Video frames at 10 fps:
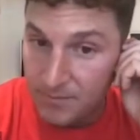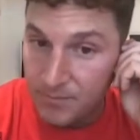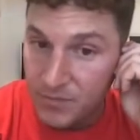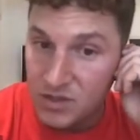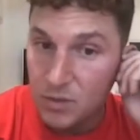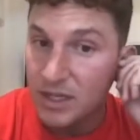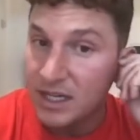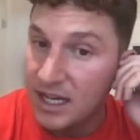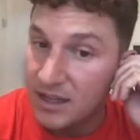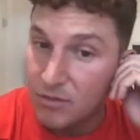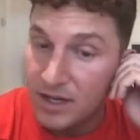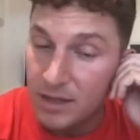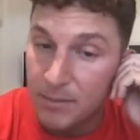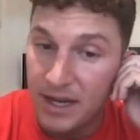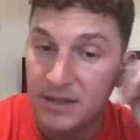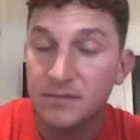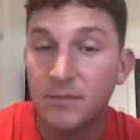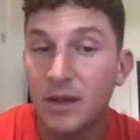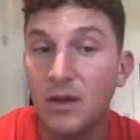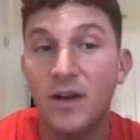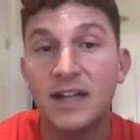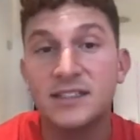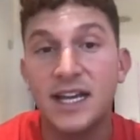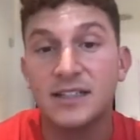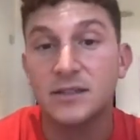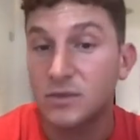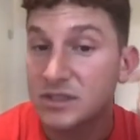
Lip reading: so we can hear the Reader Pen of our text,